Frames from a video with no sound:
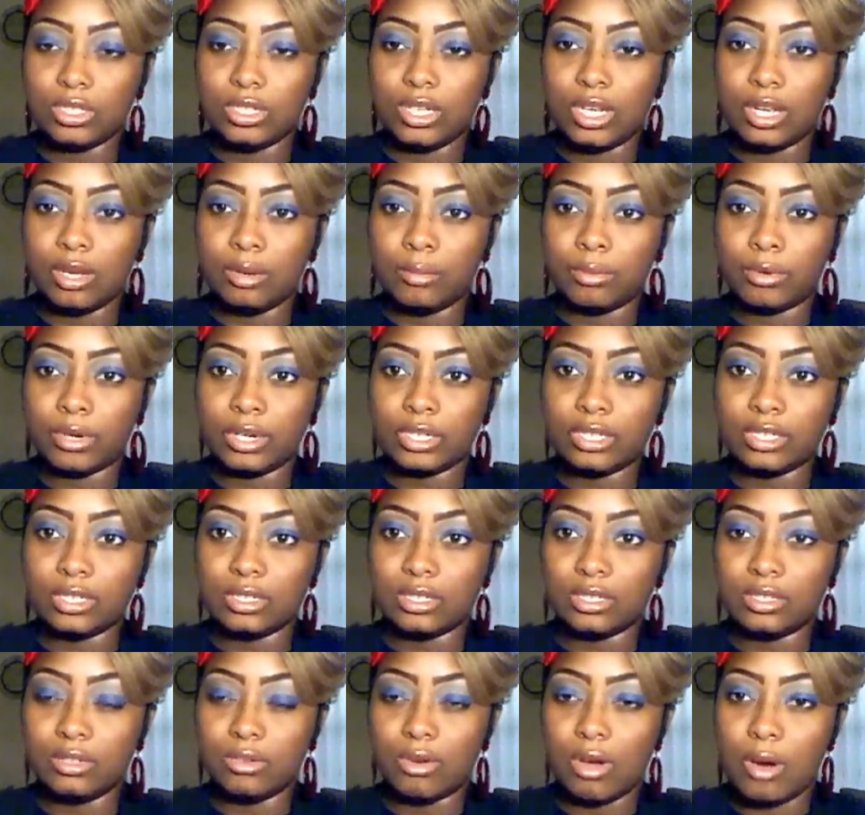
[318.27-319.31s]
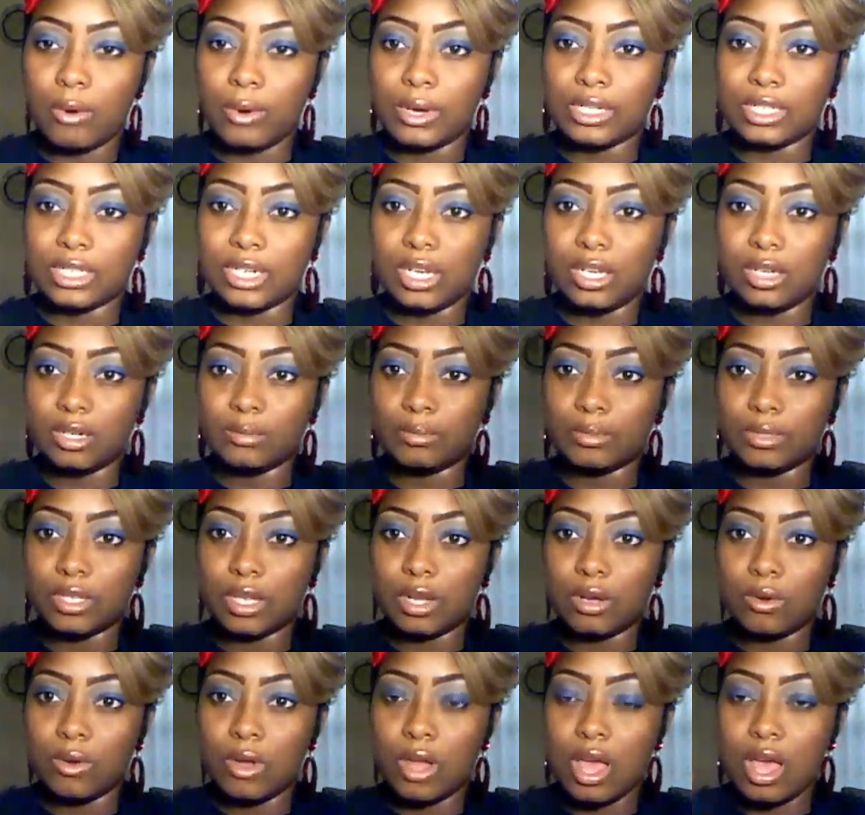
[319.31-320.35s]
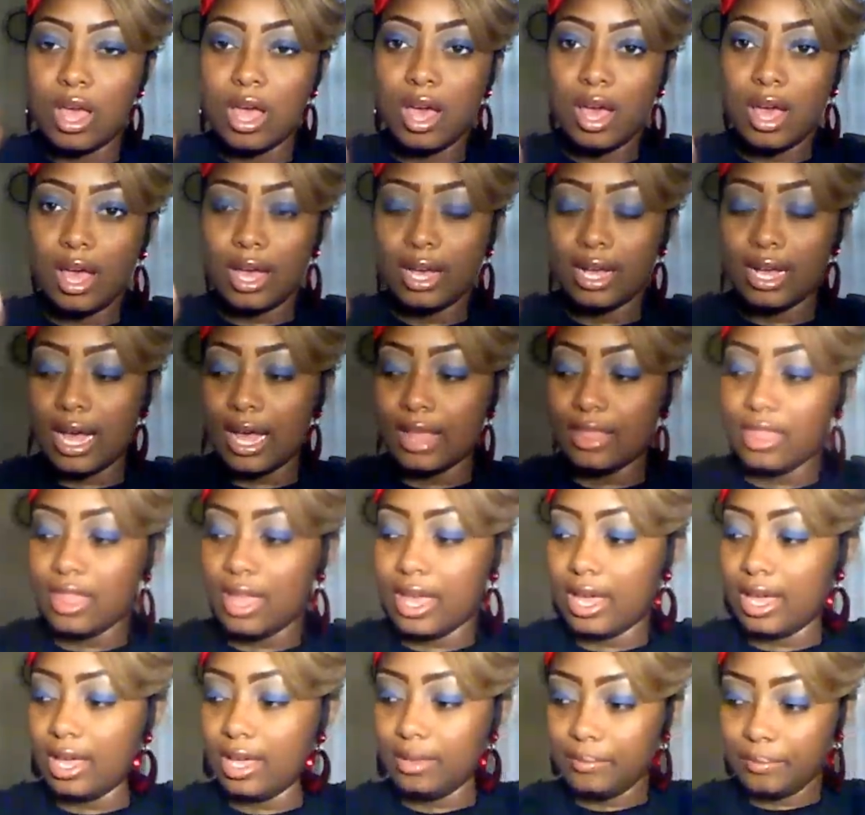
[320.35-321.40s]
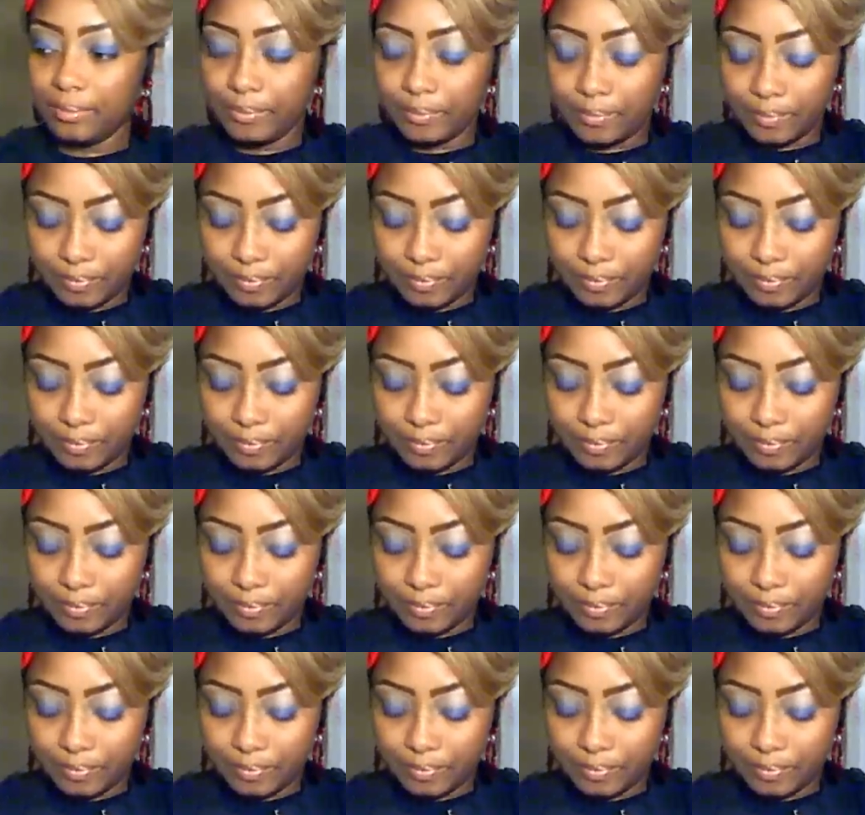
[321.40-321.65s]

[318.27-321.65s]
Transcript: just getting brushes you always need them so i got that